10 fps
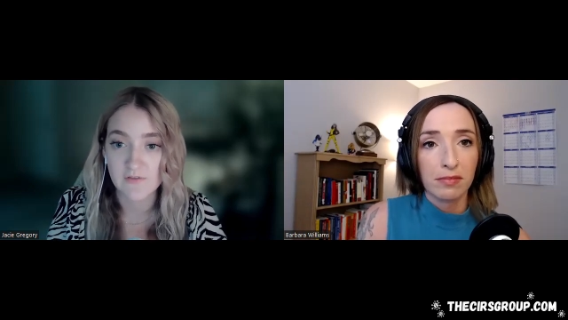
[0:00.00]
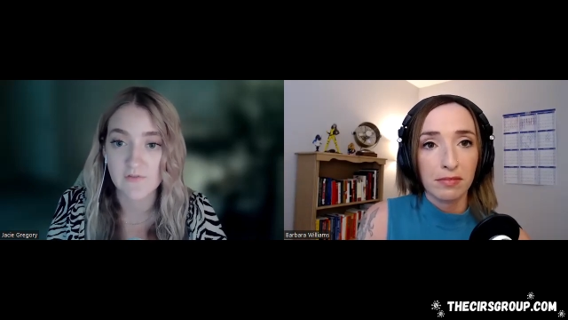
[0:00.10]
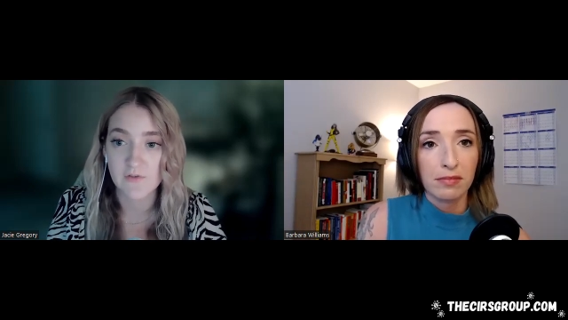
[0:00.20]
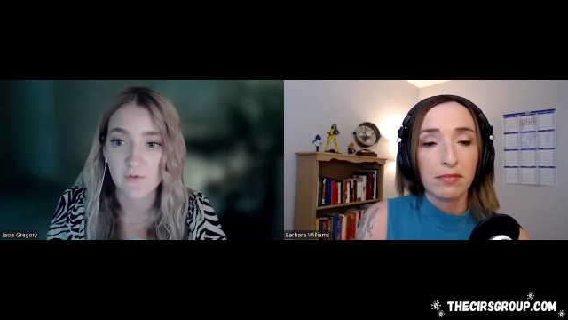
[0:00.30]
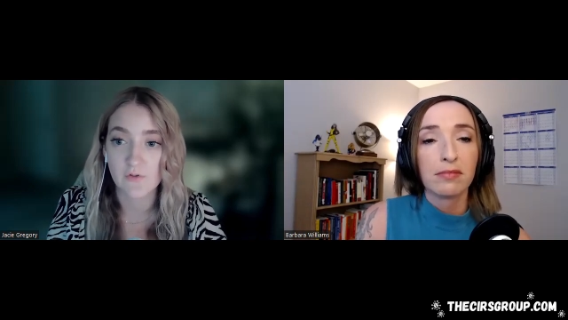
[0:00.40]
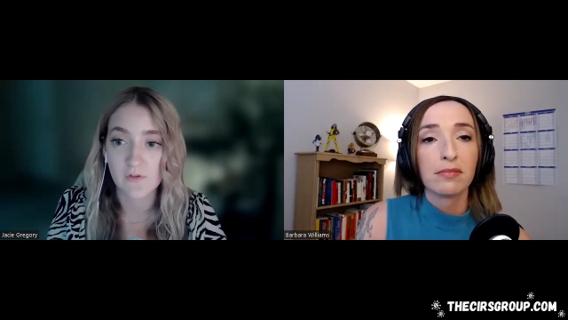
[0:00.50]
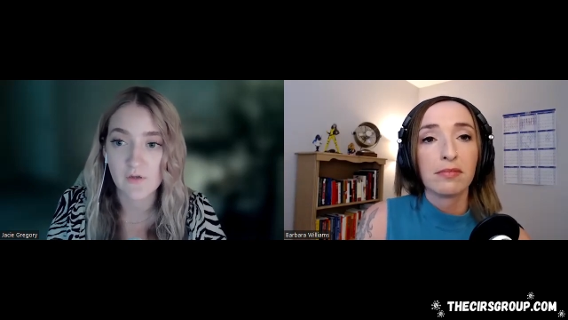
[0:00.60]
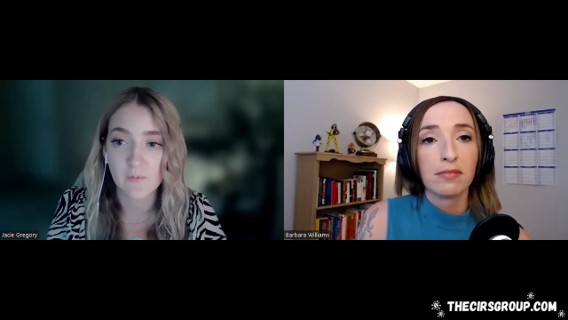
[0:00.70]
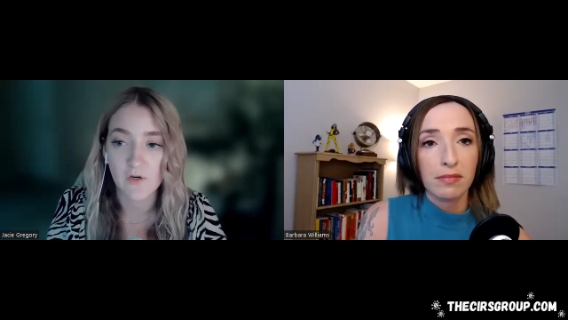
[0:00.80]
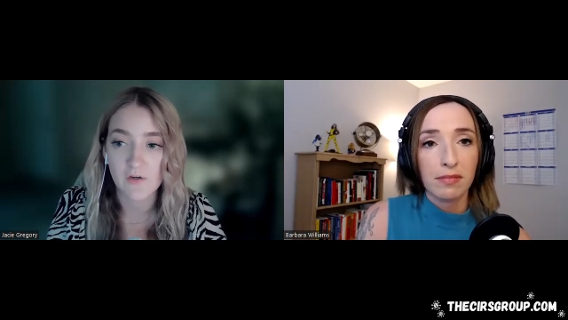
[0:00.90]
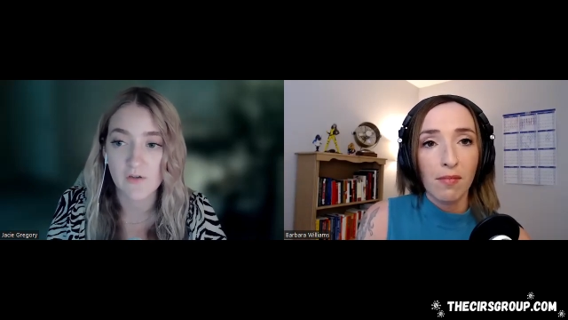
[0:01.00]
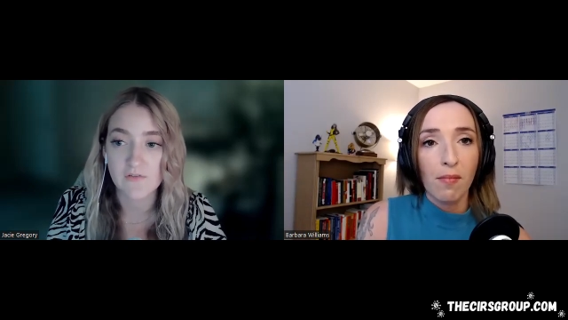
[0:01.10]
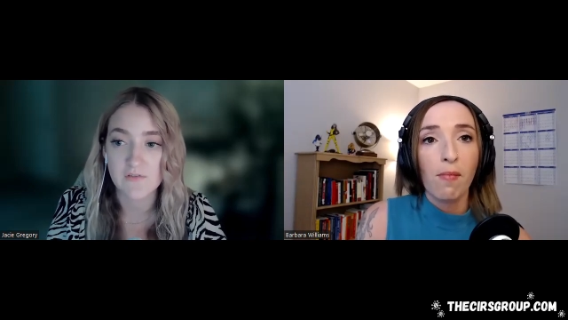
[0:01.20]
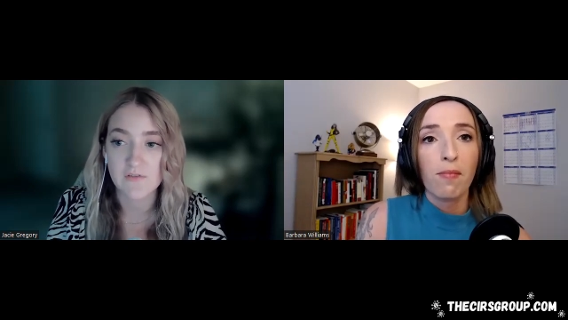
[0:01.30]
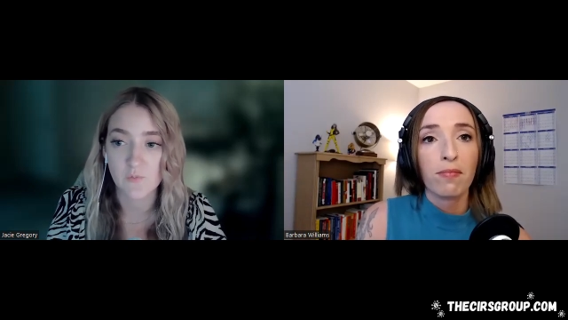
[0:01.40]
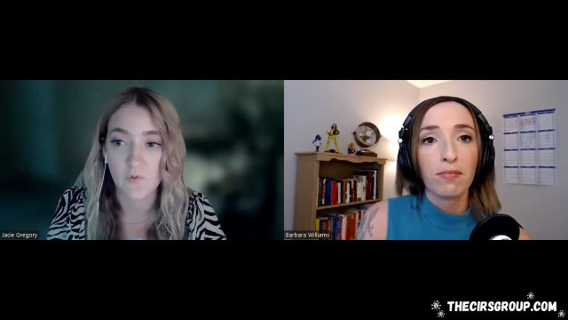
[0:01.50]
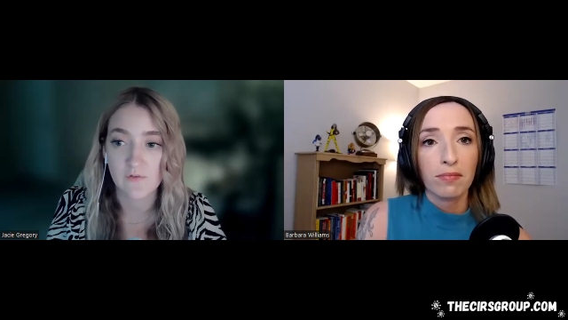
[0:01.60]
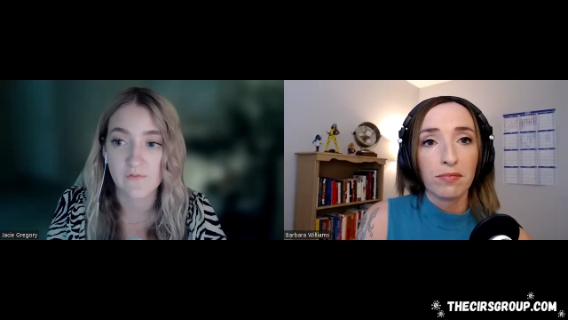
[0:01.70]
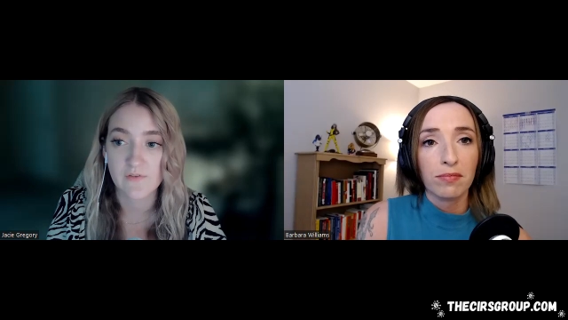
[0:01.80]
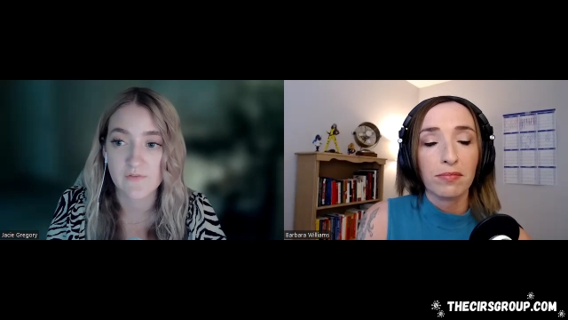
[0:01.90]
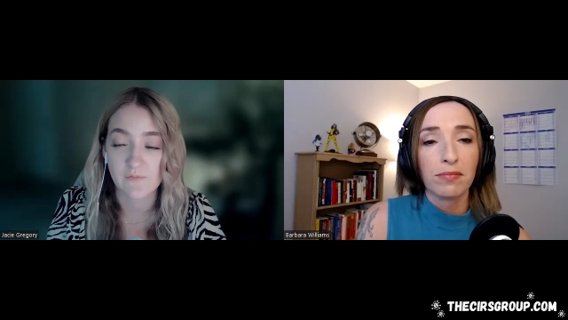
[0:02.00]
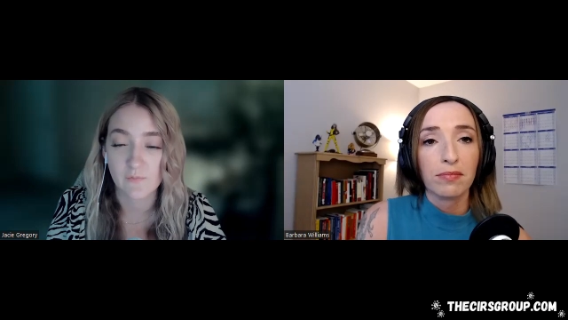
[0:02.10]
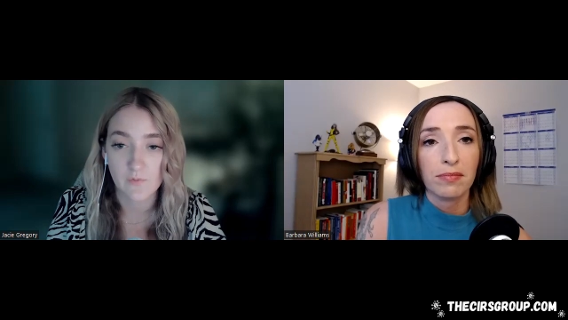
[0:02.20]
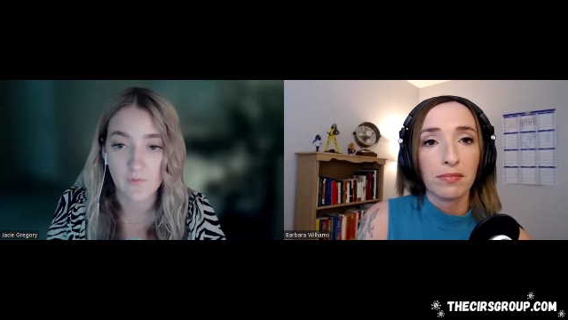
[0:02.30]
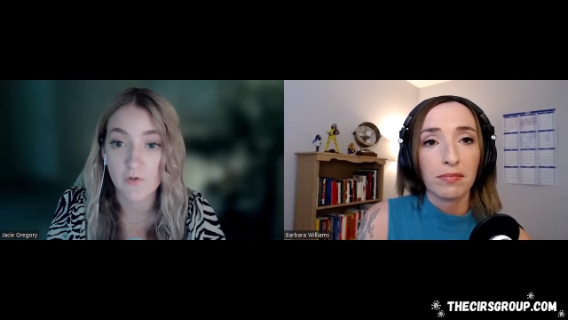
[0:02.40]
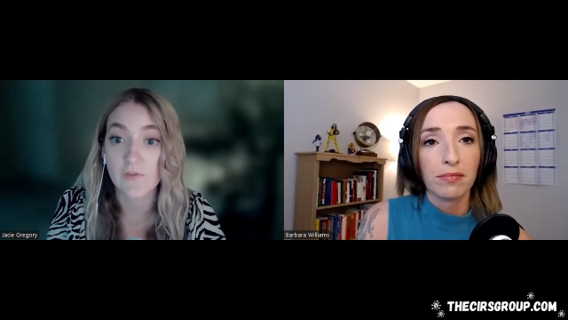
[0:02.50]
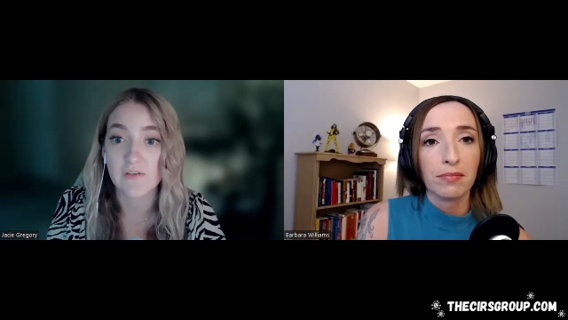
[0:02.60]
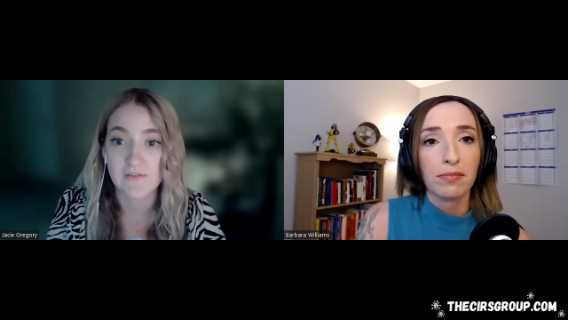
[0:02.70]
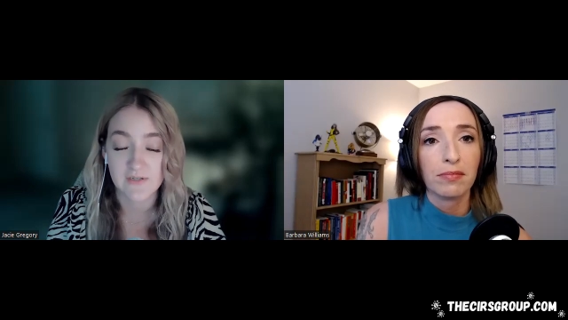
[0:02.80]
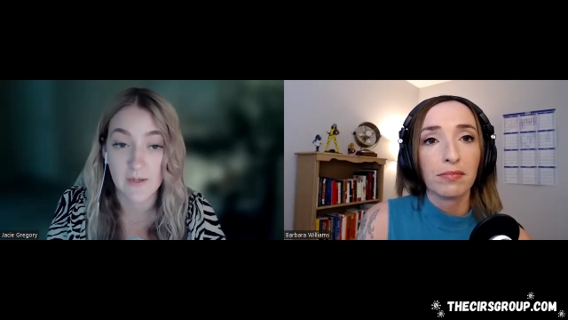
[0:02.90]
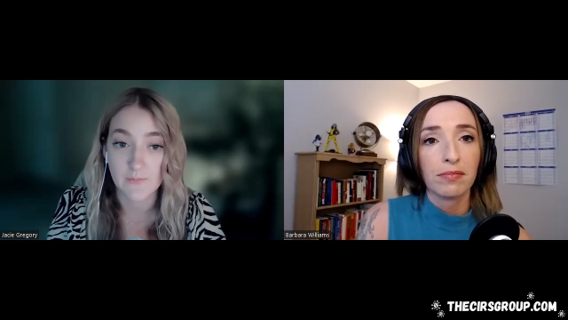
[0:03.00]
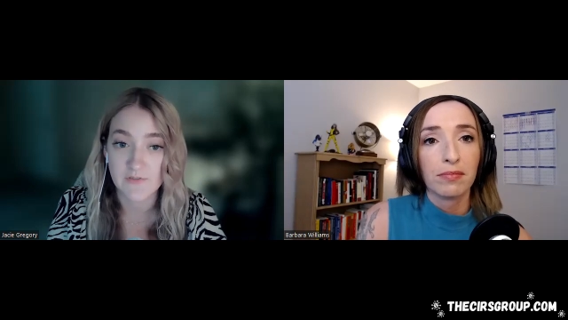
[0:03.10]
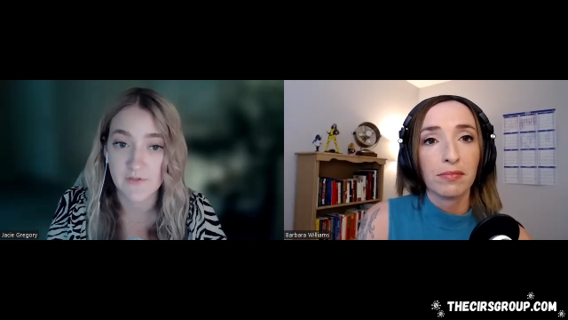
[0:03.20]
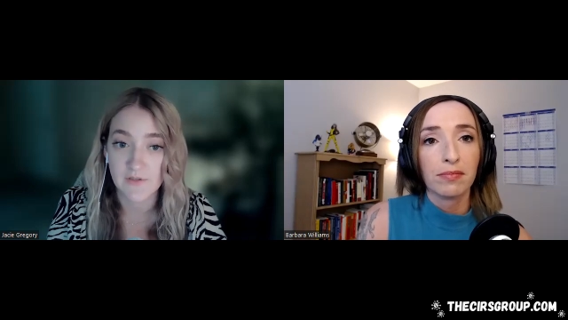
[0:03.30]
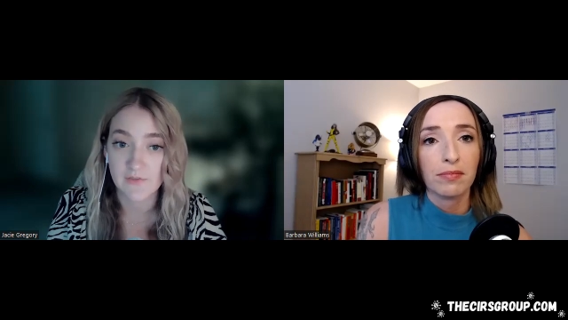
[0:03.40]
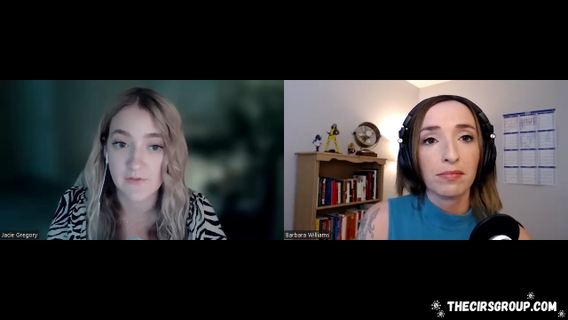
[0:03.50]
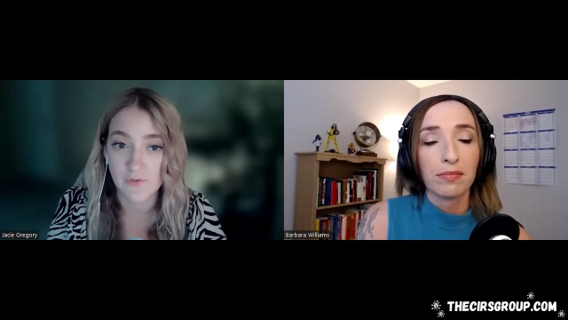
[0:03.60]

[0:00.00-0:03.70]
Speaker 1: And so clearing MARCoNs is one of the early steps in the